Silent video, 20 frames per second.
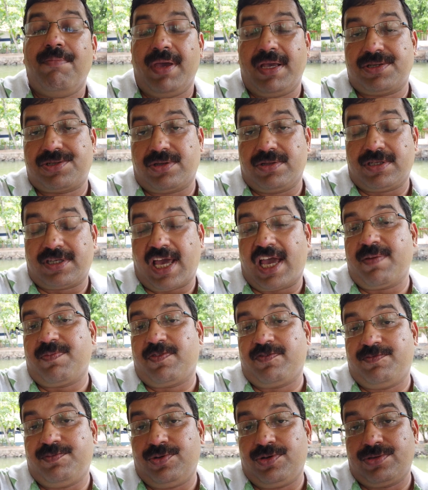Based on
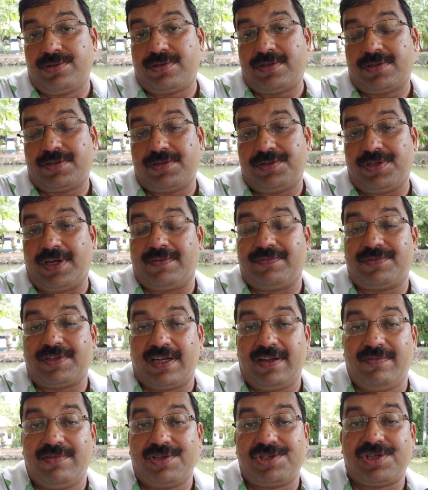type of boat, you have
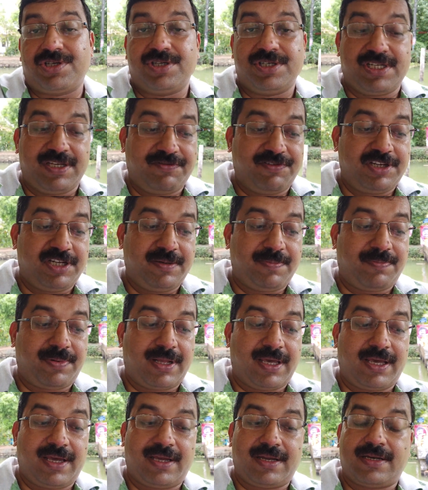television, DVD
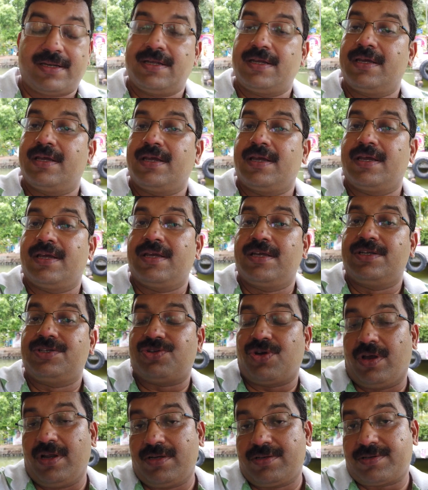player,
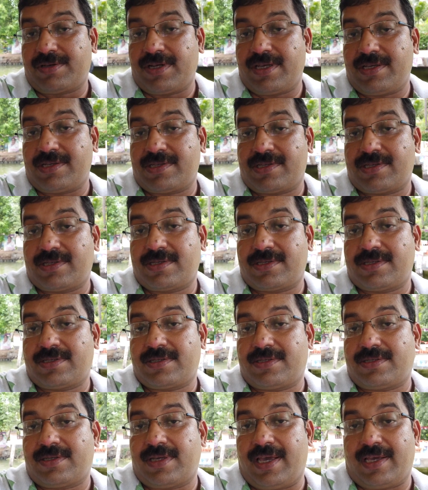toiletries,
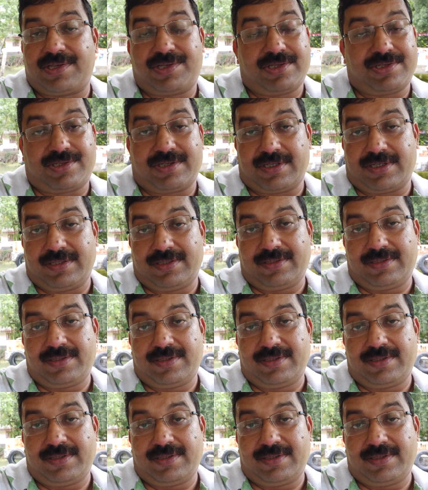etc.